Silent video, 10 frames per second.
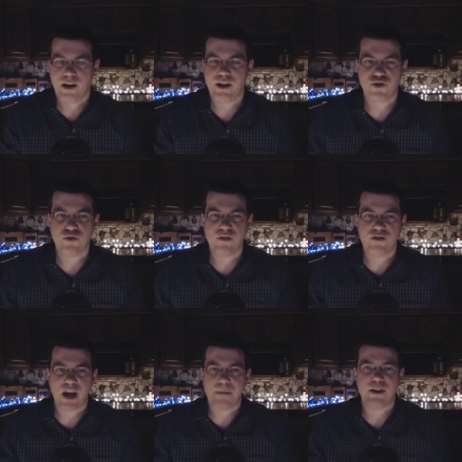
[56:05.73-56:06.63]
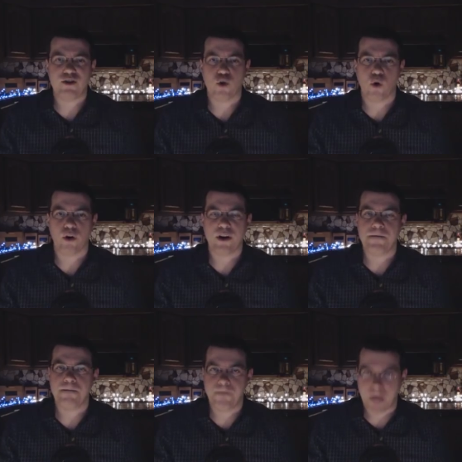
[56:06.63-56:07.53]
A history of Japanese horror
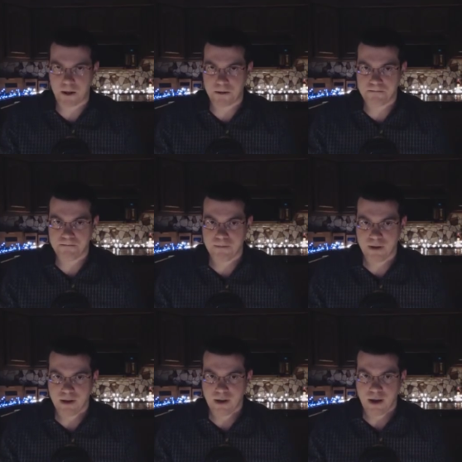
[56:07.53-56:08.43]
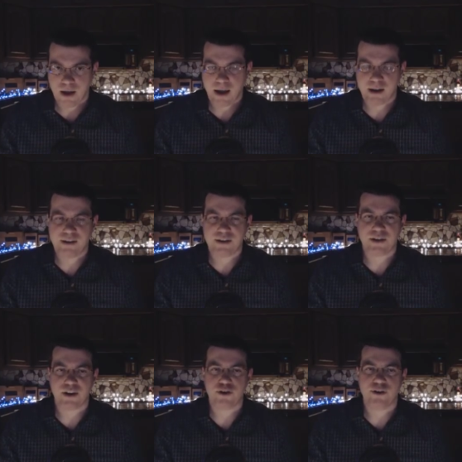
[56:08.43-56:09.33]
in film, and a
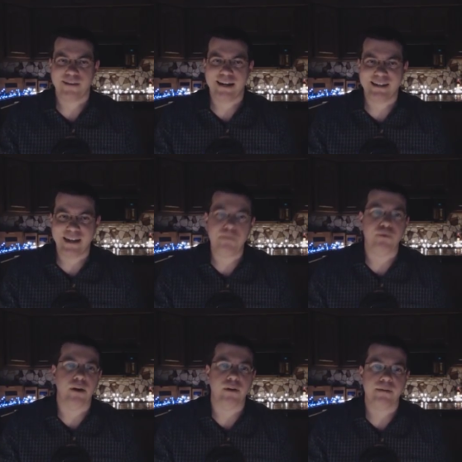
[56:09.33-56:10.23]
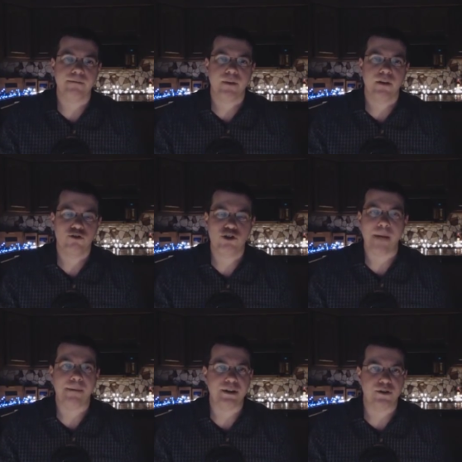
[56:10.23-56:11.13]
discussion of contemporary
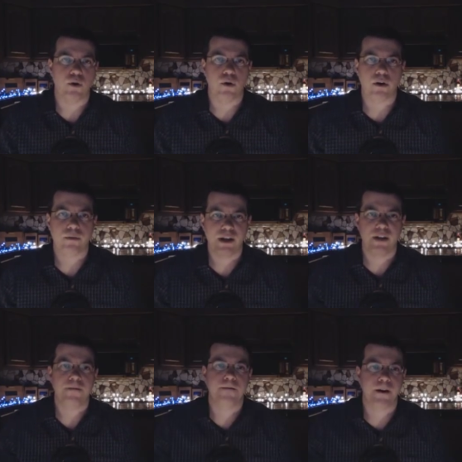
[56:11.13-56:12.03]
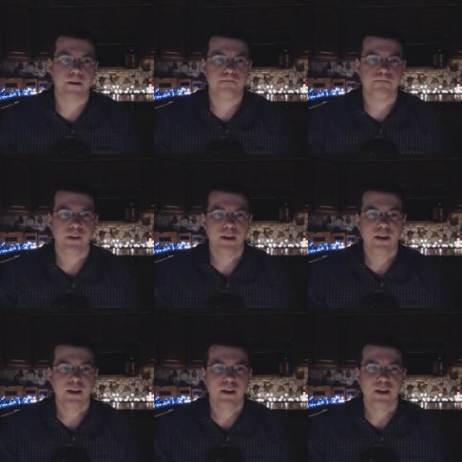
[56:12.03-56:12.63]
Japanese horror in film.